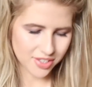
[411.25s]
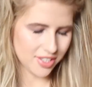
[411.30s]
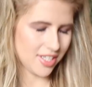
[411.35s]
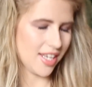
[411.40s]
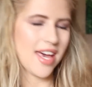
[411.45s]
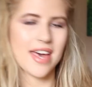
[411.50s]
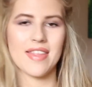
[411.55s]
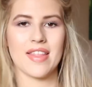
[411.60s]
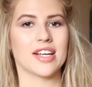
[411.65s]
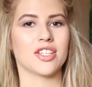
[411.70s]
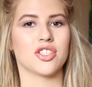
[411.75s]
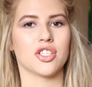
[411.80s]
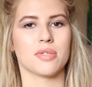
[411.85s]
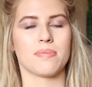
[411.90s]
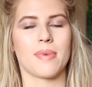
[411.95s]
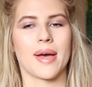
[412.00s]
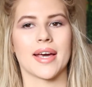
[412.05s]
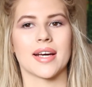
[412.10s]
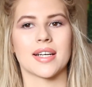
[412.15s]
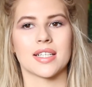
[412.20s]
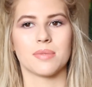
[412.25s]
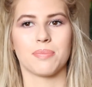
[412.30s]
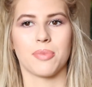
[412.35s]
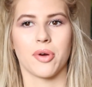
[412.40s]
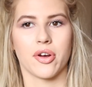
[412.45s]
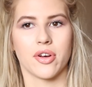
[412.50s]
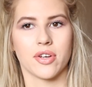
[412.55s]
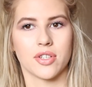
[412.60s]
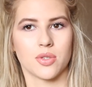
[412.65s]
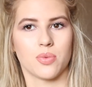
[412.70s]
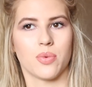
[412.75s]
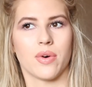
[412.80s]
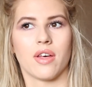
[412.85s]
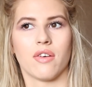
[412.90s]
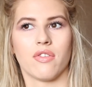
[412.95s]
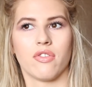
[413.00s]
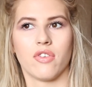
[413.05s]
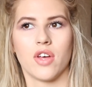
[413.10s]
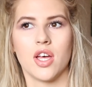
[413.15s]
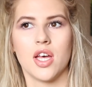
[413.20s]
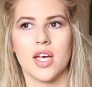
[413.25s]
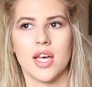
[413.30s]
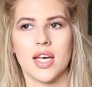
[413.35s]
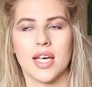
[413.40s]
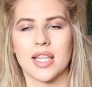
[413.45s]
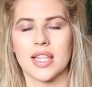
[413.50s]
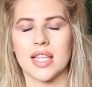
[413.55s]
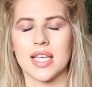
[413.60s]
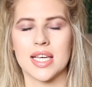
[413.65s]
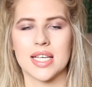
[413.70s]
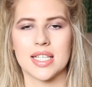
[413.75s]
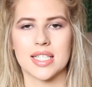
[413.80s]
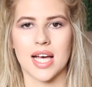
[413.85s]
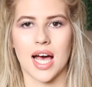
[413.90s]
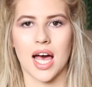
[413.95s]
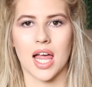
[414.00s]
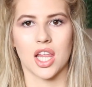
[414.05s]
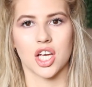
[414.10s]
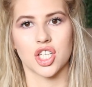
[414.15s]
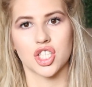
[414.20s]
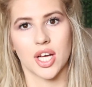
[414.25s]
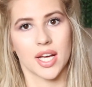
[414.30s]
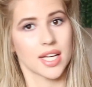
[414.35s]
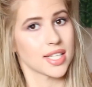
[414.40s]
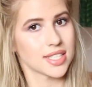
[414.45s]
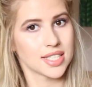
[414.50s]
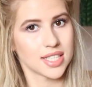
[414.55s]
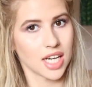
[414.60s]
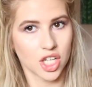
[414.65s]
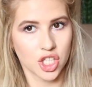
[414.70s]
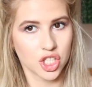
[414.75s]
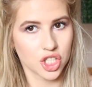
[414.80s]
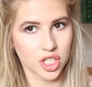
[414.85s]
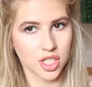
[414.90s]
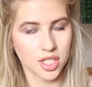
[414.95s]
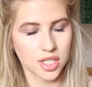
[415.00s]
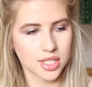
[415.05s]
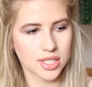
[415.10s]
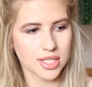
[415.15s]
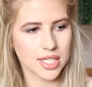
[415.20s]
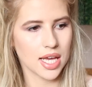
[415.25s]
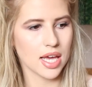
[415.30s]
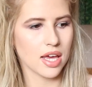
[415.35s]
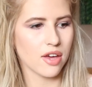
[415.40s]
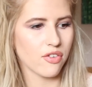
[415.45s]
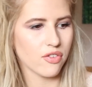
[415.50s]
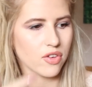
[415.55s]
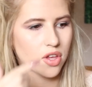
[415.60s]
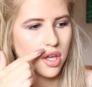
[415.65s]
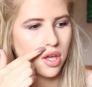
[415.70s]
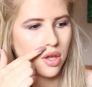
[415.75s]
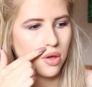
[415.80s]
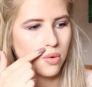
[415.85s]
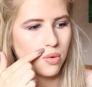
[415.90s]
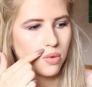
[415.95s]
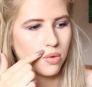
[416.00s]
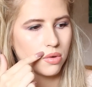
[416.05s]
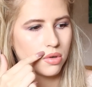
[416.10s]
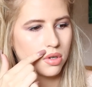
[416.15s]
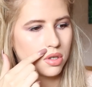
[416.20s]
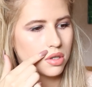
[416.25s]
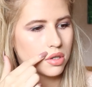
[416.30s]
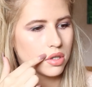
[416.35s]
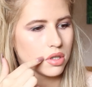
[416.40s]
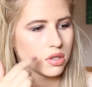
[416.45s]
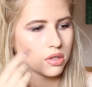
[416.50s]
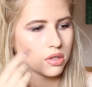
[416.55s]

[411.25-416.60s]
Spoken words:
So yeah, that's just my experience with these eyelash extensions. If you